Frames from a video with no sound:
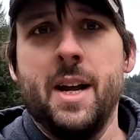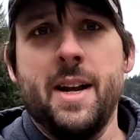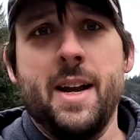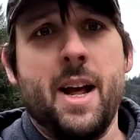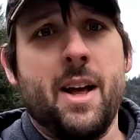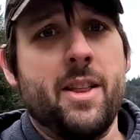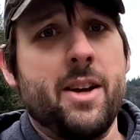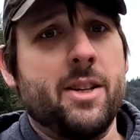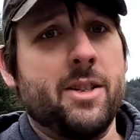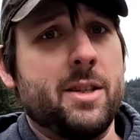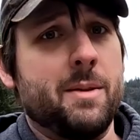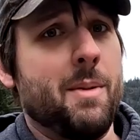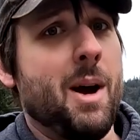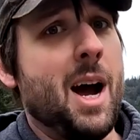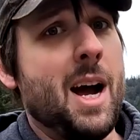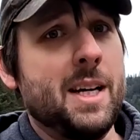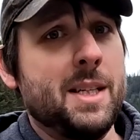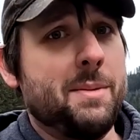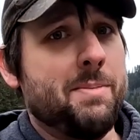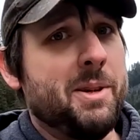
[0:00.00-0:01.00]
Now there's some
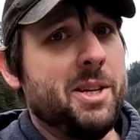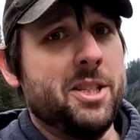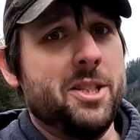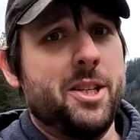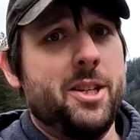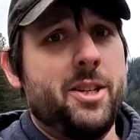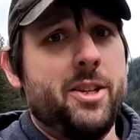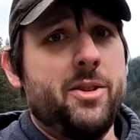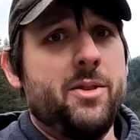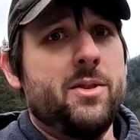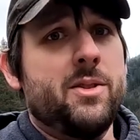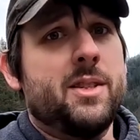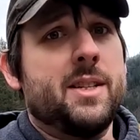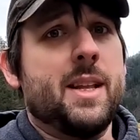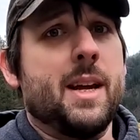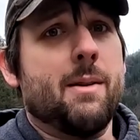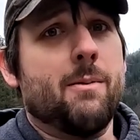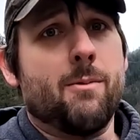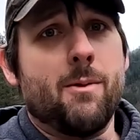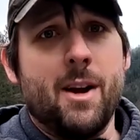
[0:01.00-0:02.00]
high-speed dudes
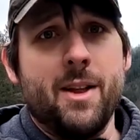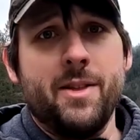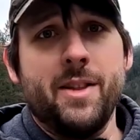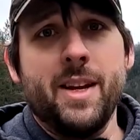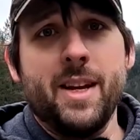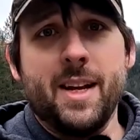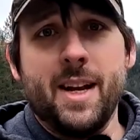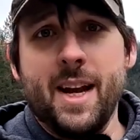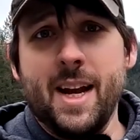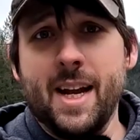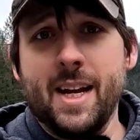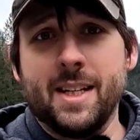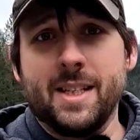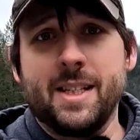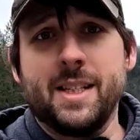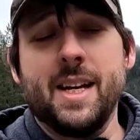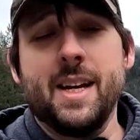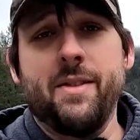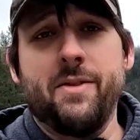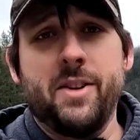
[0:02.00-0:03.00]
that run the
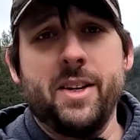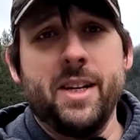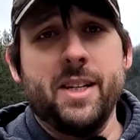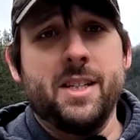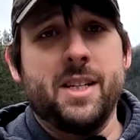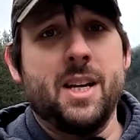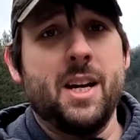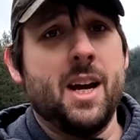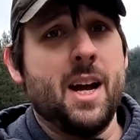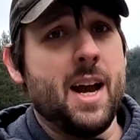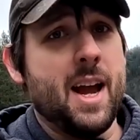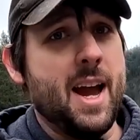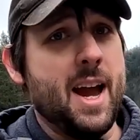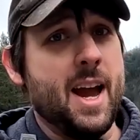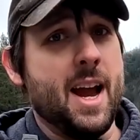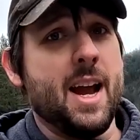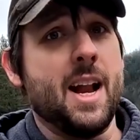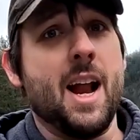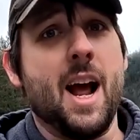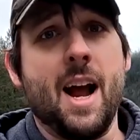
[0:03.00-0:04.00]
enhanced safeties,
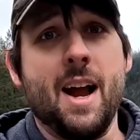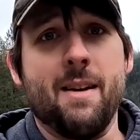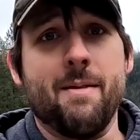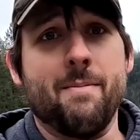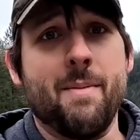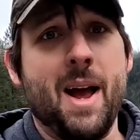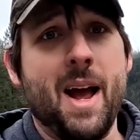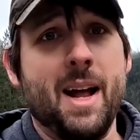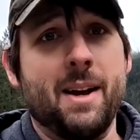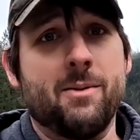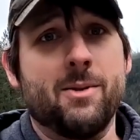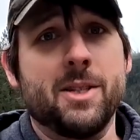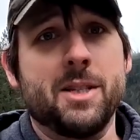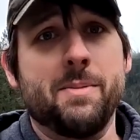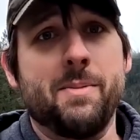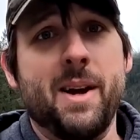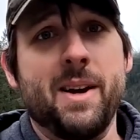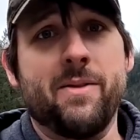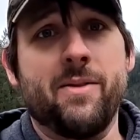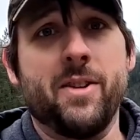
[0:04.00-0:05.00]
and I have mad
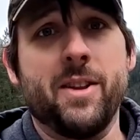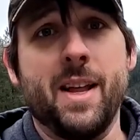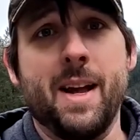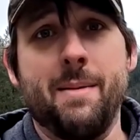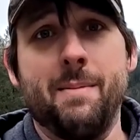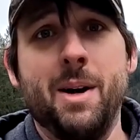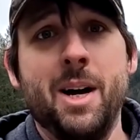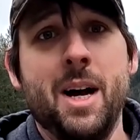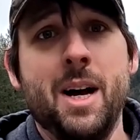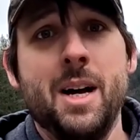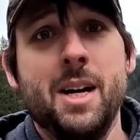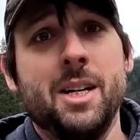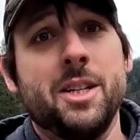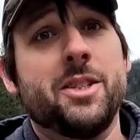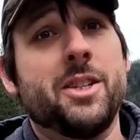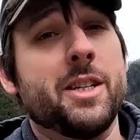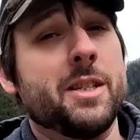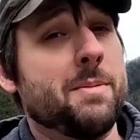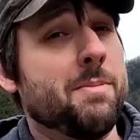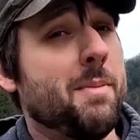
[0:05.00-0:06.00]
respect for them.
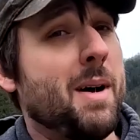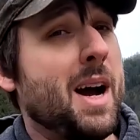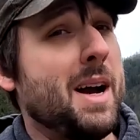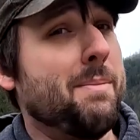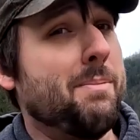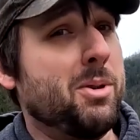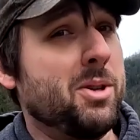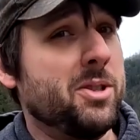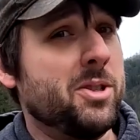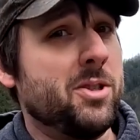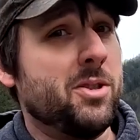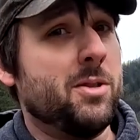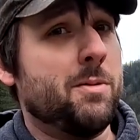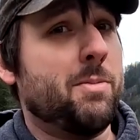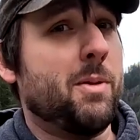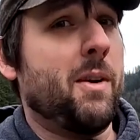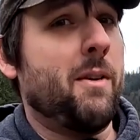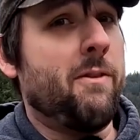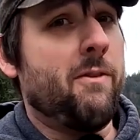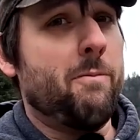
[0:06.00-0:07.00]
Just my personal
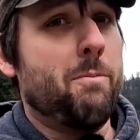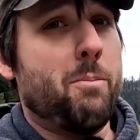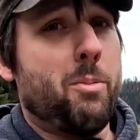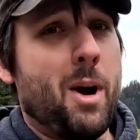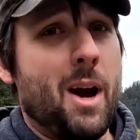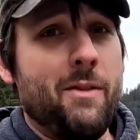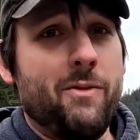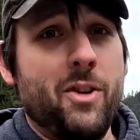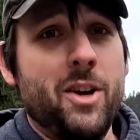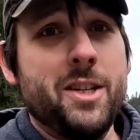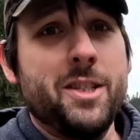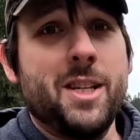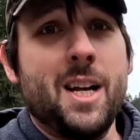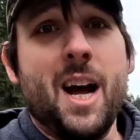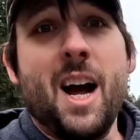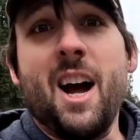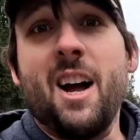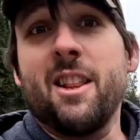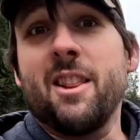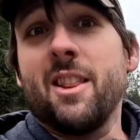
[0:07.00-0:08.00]
preference,
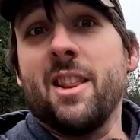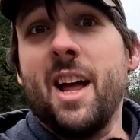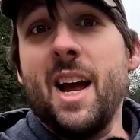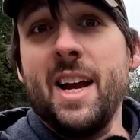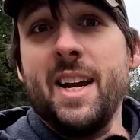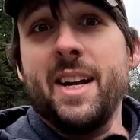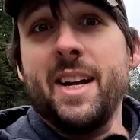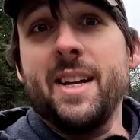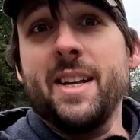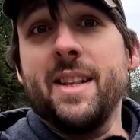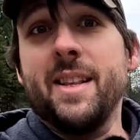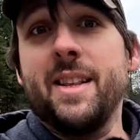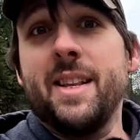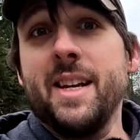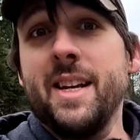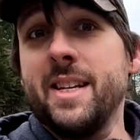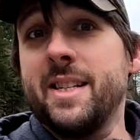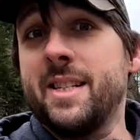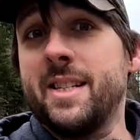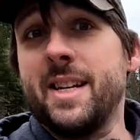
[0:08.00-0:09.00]
I like
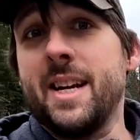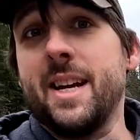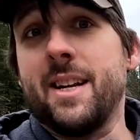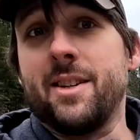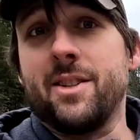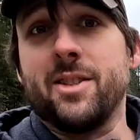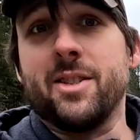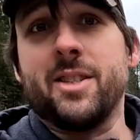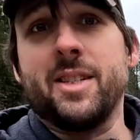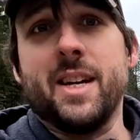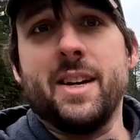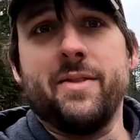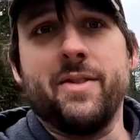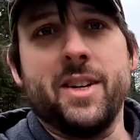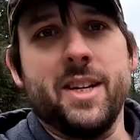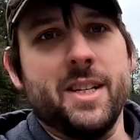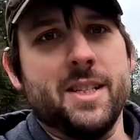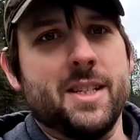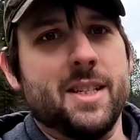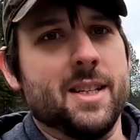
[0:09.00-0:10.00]
the standard
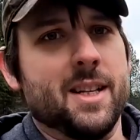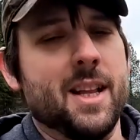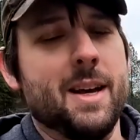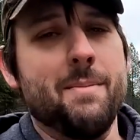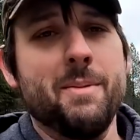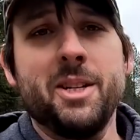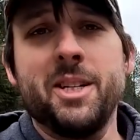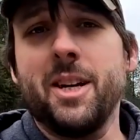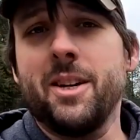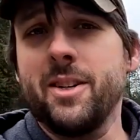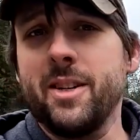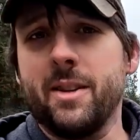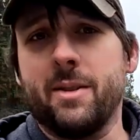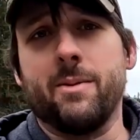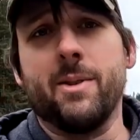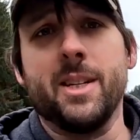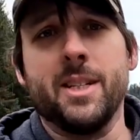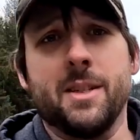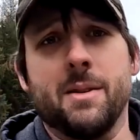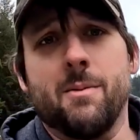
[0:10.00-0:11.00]
safeties, and let me tell you the
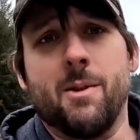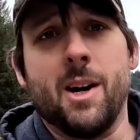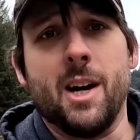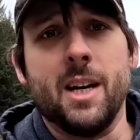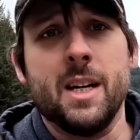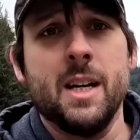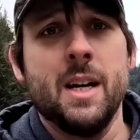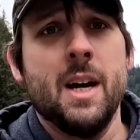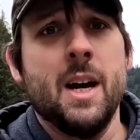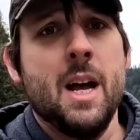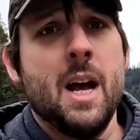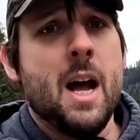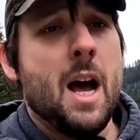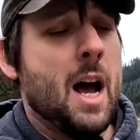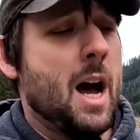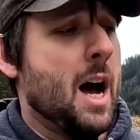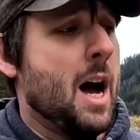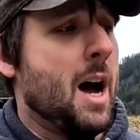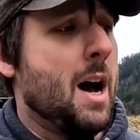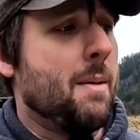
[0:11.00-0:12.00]
reason why.
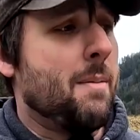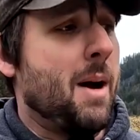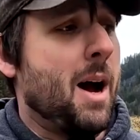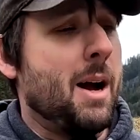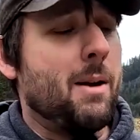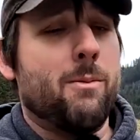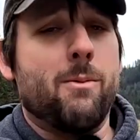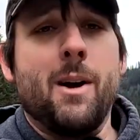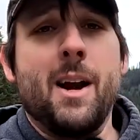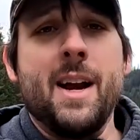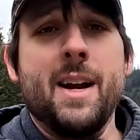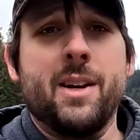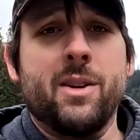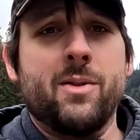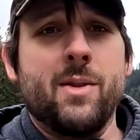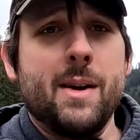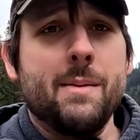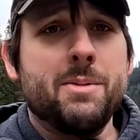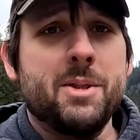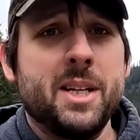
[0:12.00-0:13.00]
I ran a
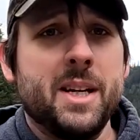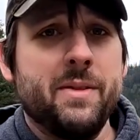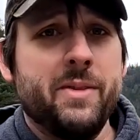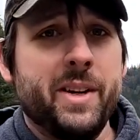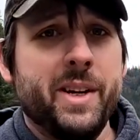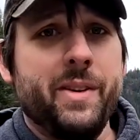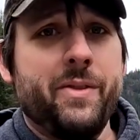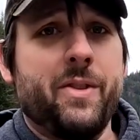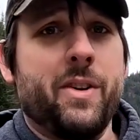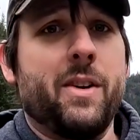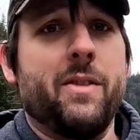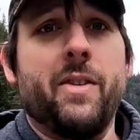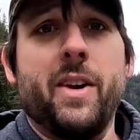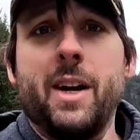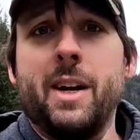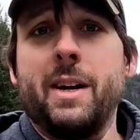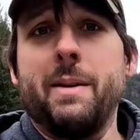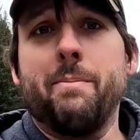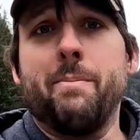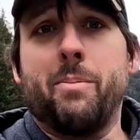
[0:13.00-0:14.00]
Krebs safety for a
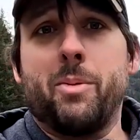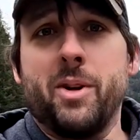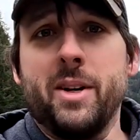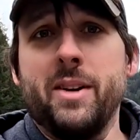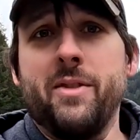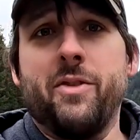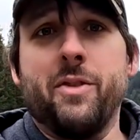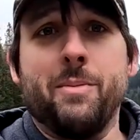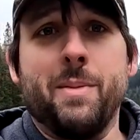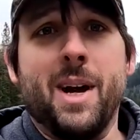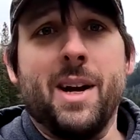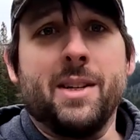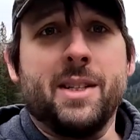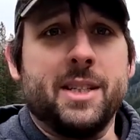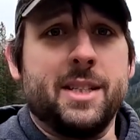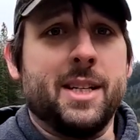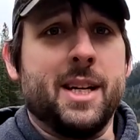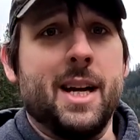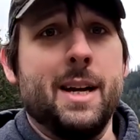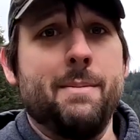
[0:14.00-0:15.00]
very brief amount
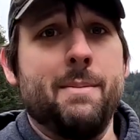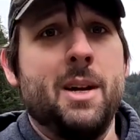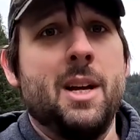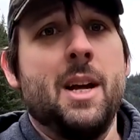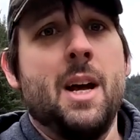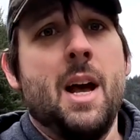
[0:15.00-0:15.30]
of time.